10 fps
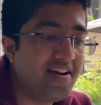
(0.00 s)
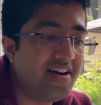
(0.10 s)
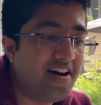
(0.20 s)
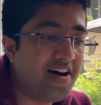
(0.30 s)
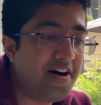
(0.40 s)

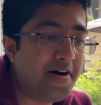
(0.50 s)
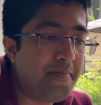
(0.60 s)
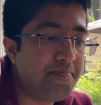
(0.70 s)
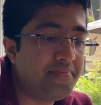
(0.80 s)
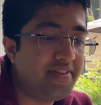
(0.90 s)

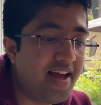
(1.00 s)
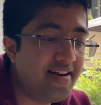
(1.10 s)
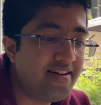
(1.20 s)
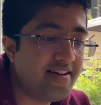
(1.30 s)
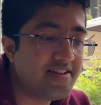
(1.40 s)

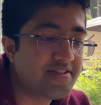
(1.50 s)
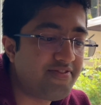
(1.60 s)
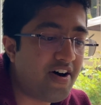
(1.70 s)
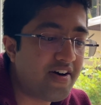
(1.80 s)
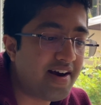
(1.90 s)
Then as
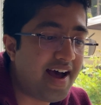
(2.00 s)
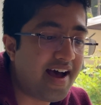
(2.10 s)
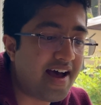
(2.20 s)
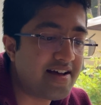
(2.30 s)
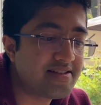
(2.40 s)
far
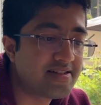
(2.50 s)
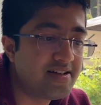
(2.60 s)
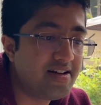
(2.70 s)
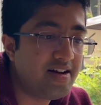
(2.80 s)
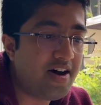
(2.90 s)
as
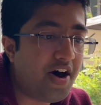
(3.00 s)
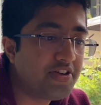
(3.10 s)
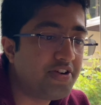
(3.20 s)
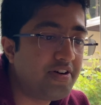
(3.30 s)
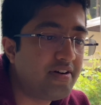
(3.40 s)

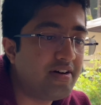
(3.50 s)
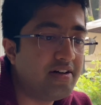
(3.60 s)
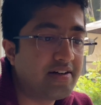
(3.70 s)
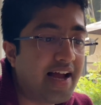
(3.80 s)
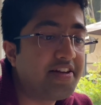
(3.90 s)

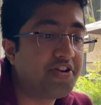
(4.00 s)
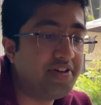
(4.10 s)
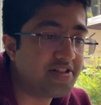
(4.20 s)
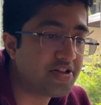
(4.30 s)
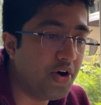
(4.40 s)
other
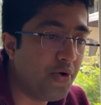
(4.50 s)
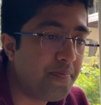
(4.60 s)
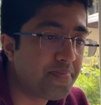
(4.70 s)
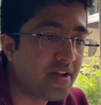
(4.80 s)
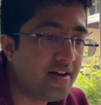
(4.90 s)
categories go,
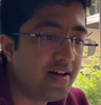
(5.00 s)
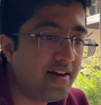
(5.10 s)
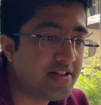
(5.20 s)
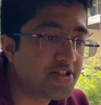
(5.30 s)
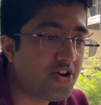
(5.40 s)

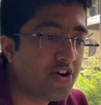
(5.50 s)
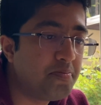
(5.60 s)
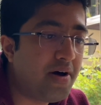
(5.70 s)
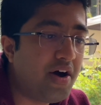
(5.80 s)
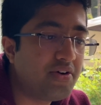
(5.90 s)
let's talk
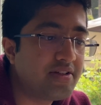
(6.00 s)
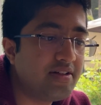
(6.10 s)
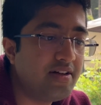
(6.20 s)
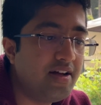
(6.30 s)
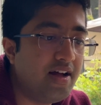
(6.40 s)
about
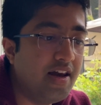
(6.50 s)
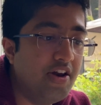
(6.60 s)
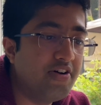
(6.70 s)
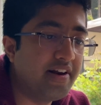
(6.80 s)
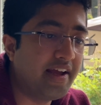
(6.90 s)

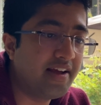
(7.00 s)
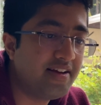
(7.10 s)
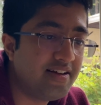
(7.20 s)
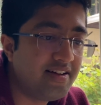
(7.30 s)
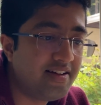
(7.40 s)
learning.
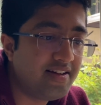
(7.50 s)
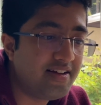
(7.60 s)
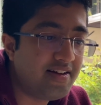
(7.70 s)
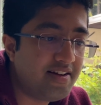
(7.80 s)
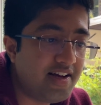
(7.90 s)

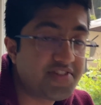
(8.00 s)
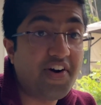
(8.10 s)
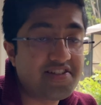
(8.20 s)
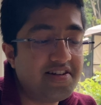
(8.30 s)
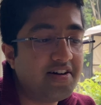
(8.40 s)
As
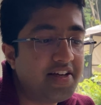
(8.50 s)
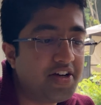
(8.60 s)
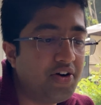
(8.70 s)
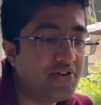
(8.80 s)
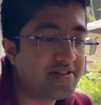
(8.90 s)
far as learning
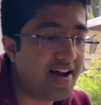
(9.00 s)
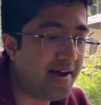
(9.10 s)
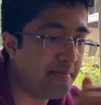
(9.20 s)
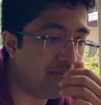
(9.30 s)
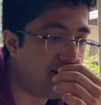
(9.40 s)
goes,
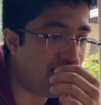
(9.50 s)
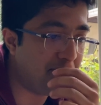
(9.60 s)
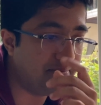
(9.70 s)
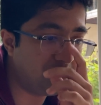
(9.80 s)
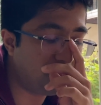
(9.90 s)

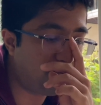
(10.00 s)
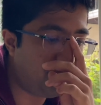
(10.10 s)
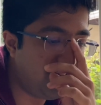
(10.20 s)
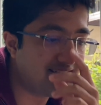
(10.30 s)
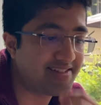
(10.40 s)
I'm
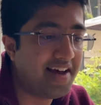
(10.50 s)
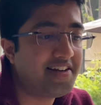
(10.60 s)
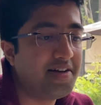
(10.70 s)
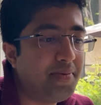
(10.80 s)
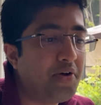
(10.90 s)
pretty
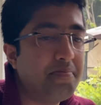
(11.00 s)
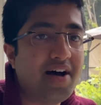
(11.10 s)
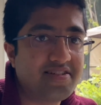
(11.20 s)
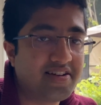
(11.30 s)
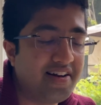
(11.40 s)
excited about
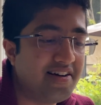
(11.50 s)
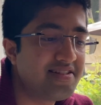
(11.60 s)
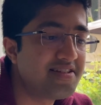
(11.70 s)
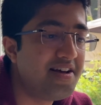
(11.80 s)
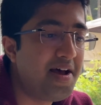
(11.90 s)

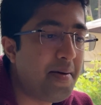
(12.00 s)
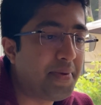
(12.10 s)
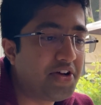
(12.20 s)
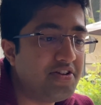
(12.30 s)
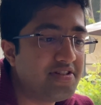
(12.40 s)
MasterClass
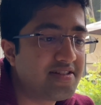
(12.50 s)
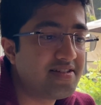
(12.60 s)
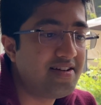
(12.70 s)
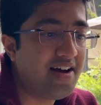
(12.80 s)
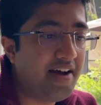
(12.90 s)

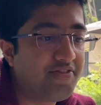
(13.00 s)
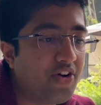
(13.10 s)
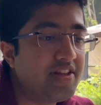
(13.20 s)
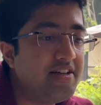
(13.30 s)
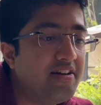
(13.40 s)
because I've
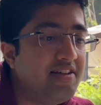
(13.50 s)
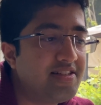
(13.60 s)
got the yearly